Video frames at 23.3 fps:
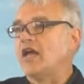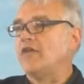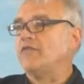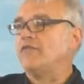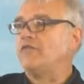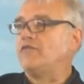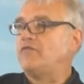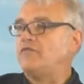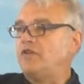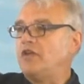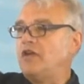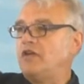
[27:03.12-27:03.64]
to
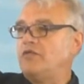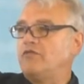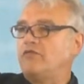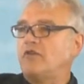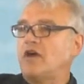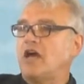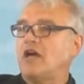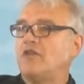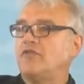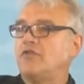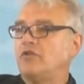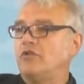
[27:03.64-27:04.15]
have
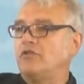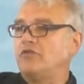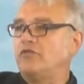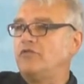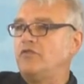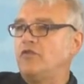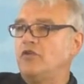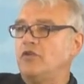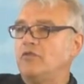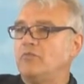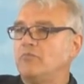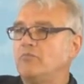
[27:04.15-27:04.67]

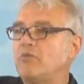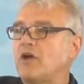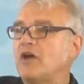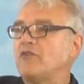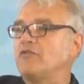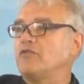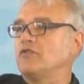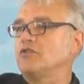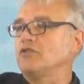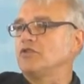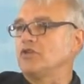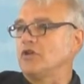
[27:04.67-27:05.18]
500-foot
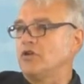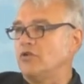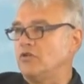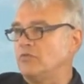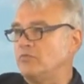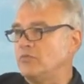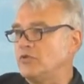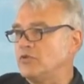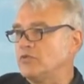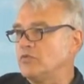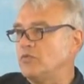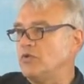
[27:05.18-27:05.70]
buffer zone
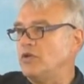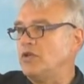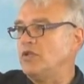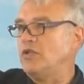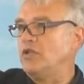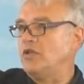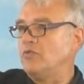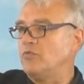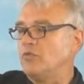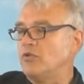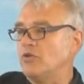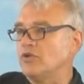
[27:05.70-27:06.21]
between
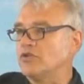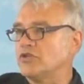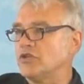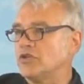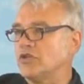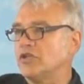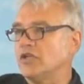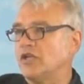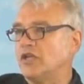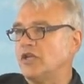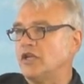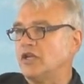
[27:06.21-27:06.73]
the abortion
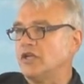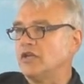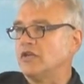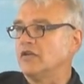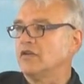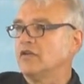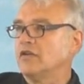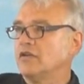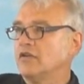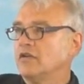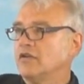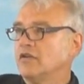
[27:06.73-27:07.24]
clinic
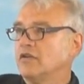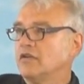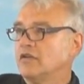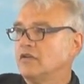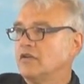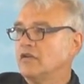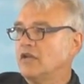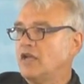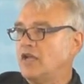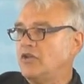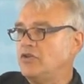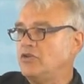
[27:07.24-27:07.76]

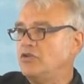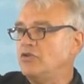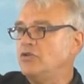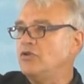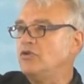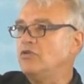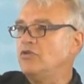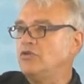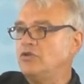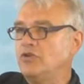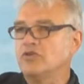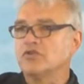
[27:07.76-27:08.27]
and
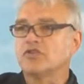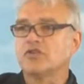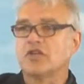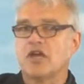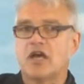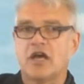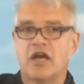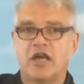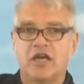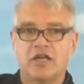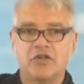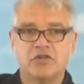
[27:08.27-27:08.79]
you and your
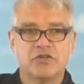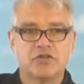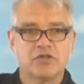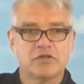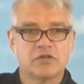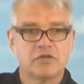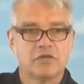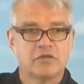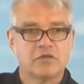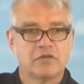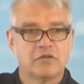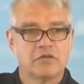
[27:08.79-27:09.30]
signs,
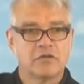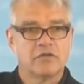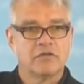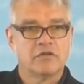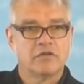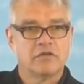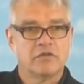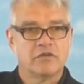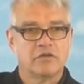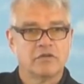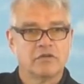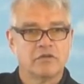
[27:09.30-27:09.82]

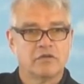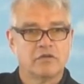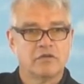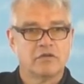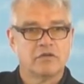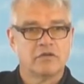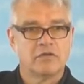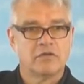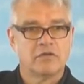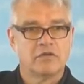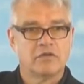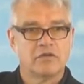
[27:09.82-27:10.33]

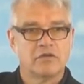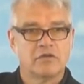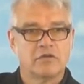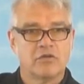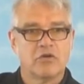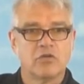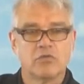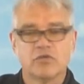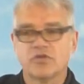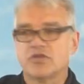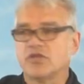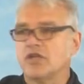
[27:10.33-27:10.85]

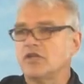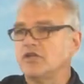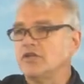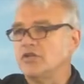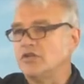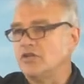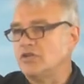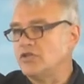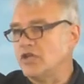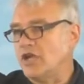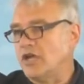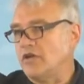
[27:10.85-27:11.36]
or we'll send you
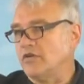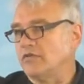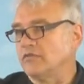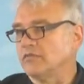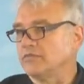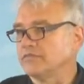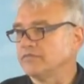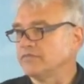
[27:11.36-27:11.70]
to jail.